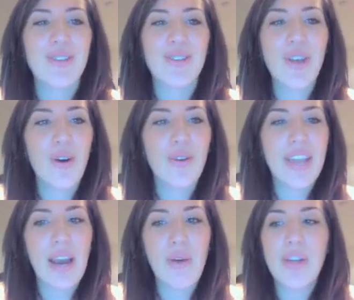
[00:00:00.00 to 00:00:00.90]
So
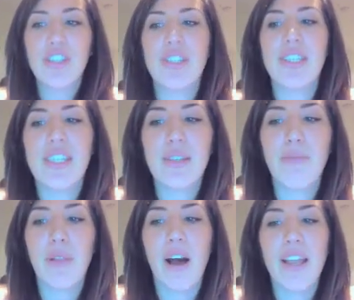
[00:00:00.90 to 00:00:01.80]
now we just need to
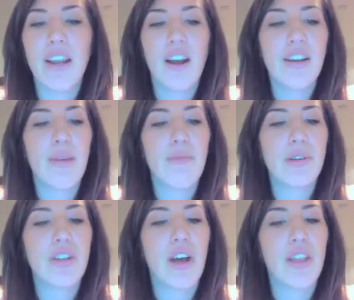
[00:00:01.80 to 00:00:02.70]
plot our
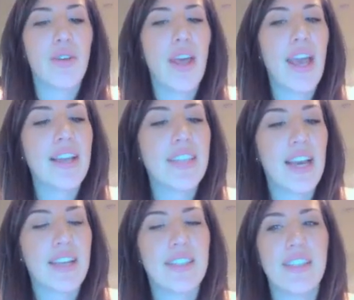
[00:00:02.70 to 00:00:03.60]
numbers on the
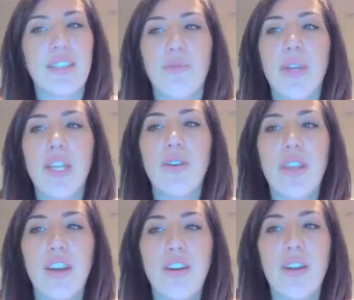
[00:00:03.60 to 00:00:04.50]
x-axis, and we know
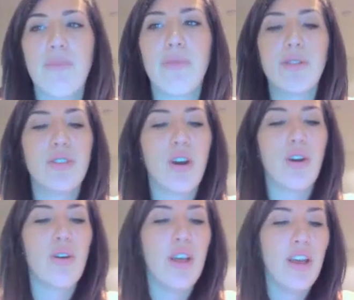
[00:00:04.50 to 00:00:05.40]
that our numbers
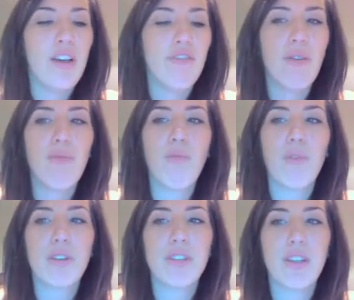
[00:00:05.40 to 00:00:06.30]
go from
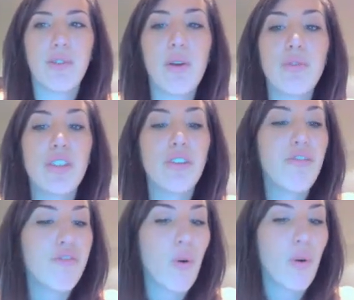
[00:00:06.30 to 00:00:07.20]
0 to
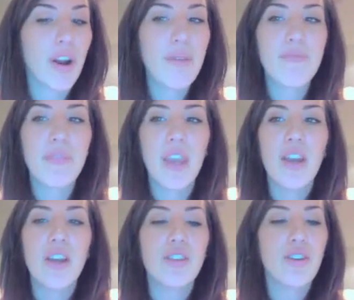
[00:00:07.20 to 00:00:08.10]
4.
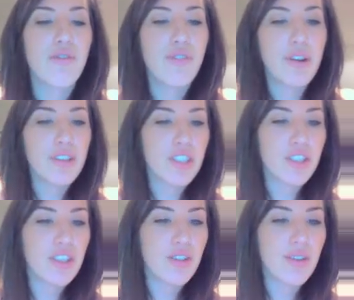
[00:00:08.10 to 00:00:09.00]
So if we were
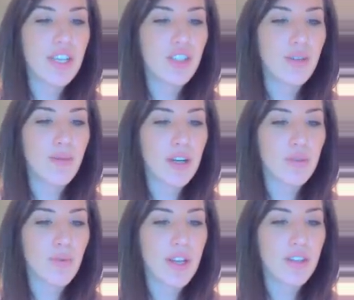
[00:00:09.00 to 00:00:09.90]
just to do each little
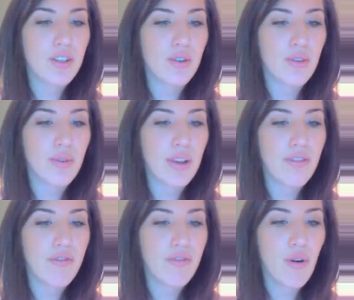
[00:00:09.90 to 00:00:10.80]
box 1, 2, 3,
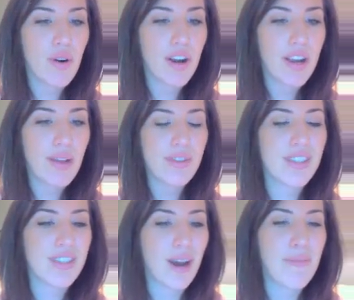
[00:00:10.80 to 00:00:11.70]
4, it would
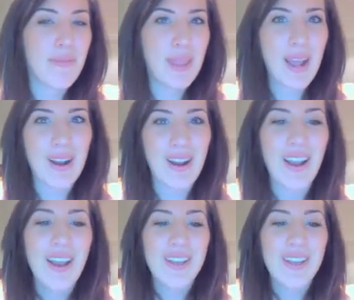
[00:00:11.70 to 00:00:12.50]
stop there.